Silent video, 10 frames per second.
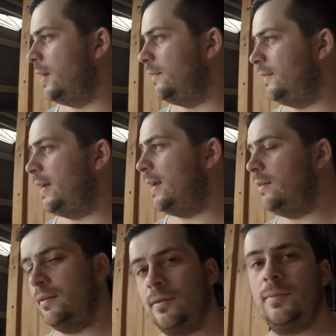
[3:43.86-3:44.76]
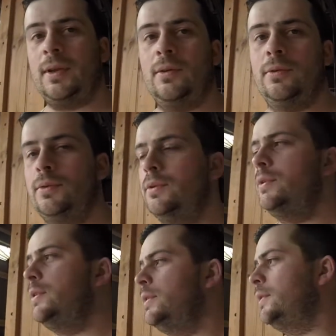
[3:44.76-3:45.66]
If you can, it'll be all
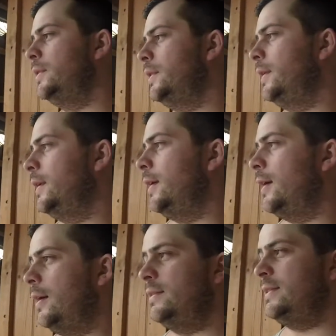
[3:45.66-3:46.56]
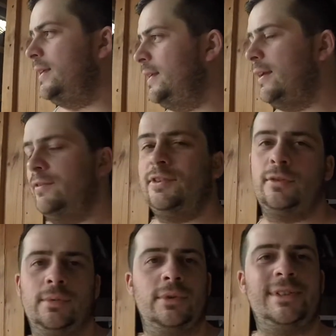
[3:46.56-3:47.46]
good. He said every
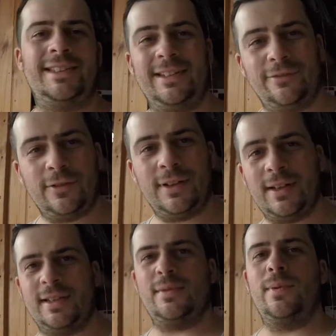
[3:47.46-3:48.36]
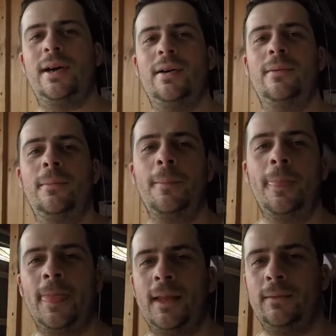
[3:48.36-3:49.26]
Subaru is different as well,
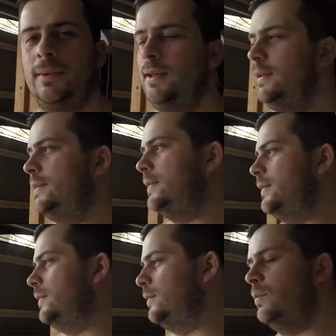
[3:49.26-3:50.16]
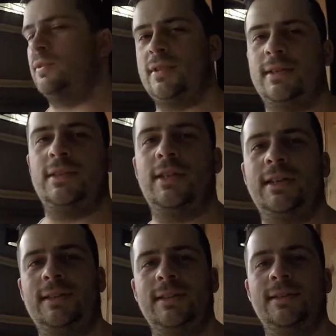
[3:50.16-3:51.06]
with what size
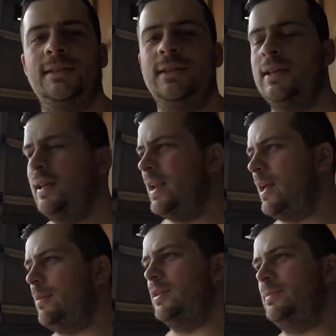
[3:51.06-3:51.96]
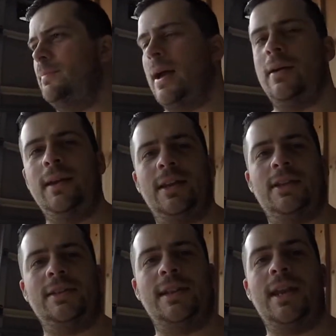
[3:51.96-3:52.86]
injectors, how much power you can
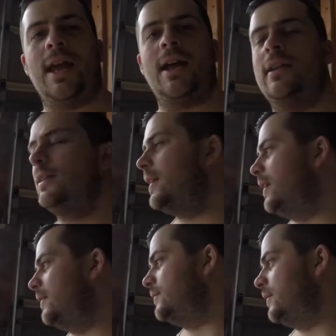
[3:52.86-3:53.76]
actually get out of the car.